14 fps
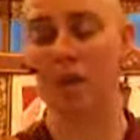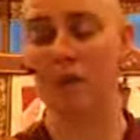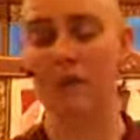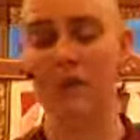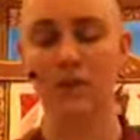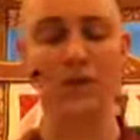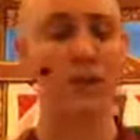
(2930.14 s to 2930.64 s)

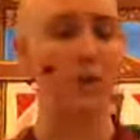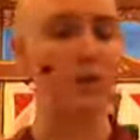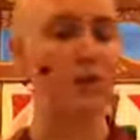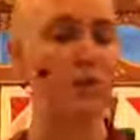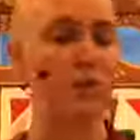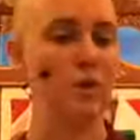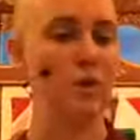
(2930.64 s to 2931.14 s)
So these
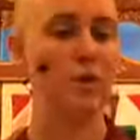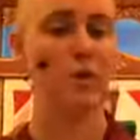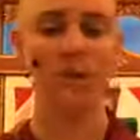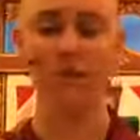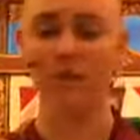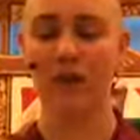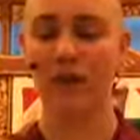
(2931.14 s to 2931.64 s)

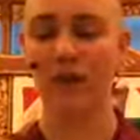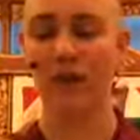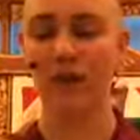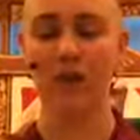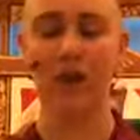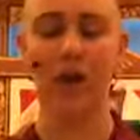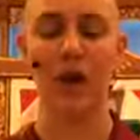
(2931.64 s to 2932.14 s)
Bodhisattva Vows
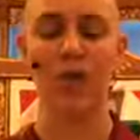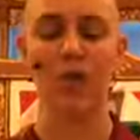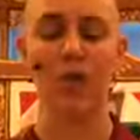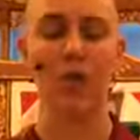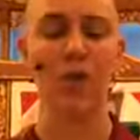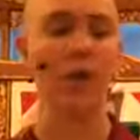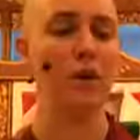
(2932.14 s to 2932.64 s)
will come
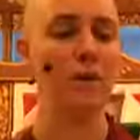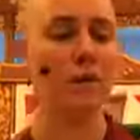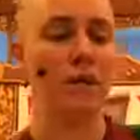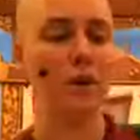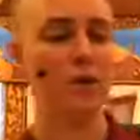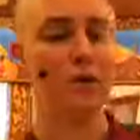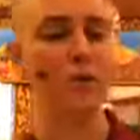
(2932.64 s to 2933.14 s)
more
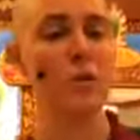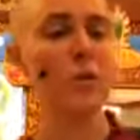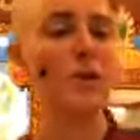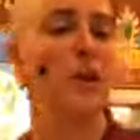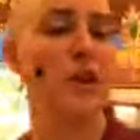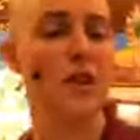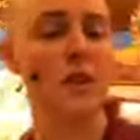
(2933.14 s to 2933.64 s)
applicable when we
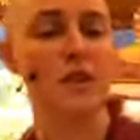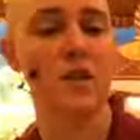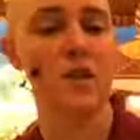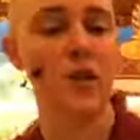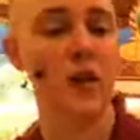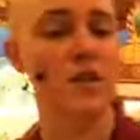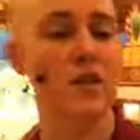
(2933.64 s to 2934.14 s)
get into the
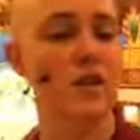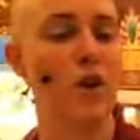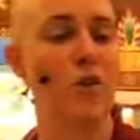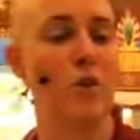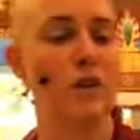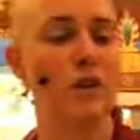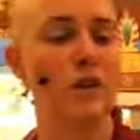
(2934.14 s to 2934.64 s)
Great Scope
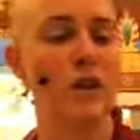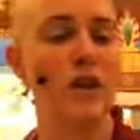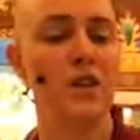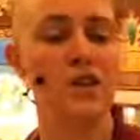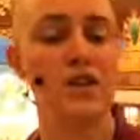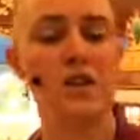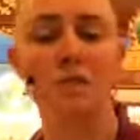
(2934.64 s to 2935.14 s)

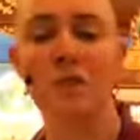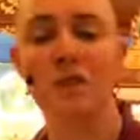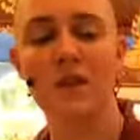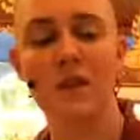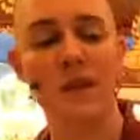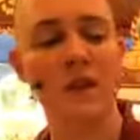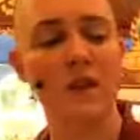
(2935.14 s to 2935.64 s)
meditations, but
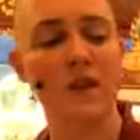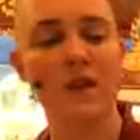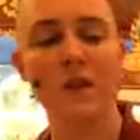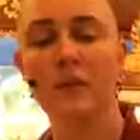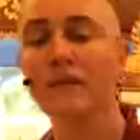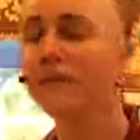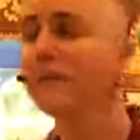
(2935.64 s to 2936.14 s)
they're
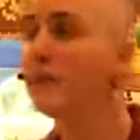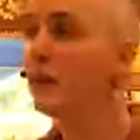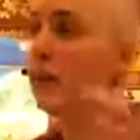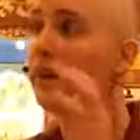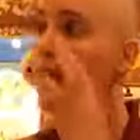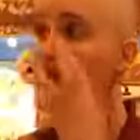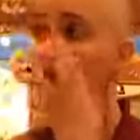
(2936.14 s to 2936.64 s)

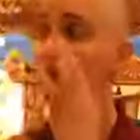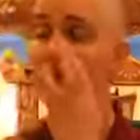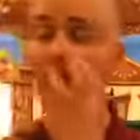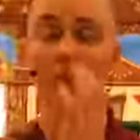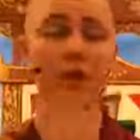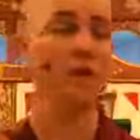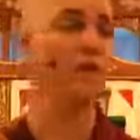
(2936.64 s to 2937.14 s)
here for you
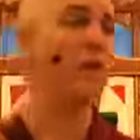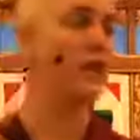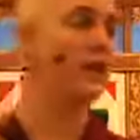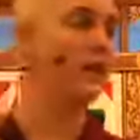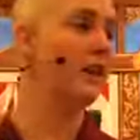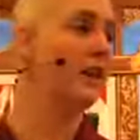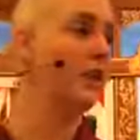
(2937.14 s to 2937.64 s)
to read
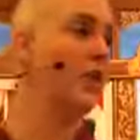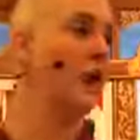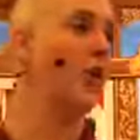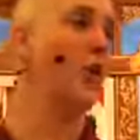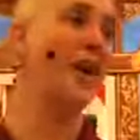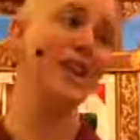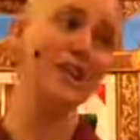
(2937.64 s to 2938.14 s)
and get
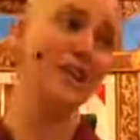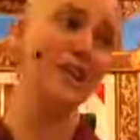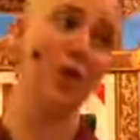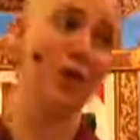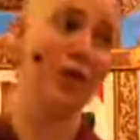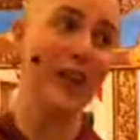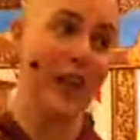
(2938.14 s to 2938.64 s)
acquainted or
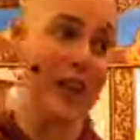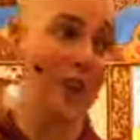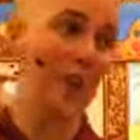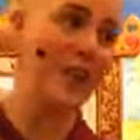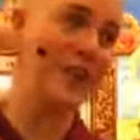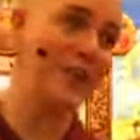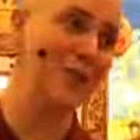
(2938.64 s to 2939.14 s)

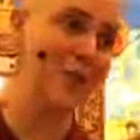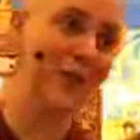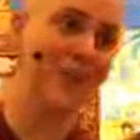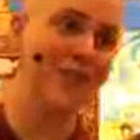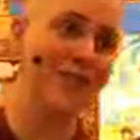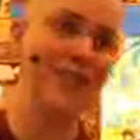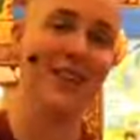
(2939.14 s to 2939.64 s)
reacquainted
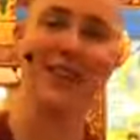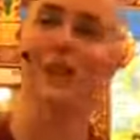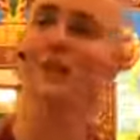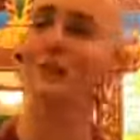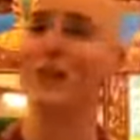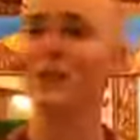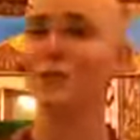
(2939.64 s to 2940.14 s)
with
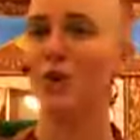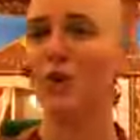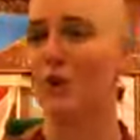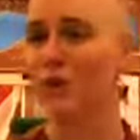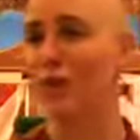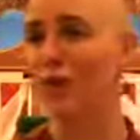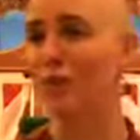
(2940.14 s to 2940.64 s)
as part of
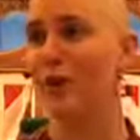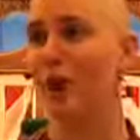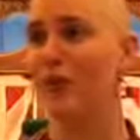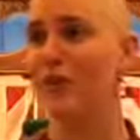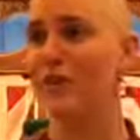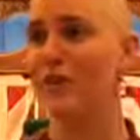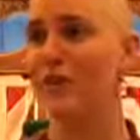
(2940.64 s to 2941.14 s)
your own
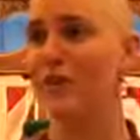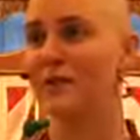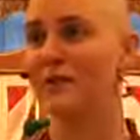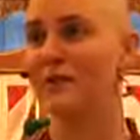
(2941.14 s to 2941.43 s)
practice.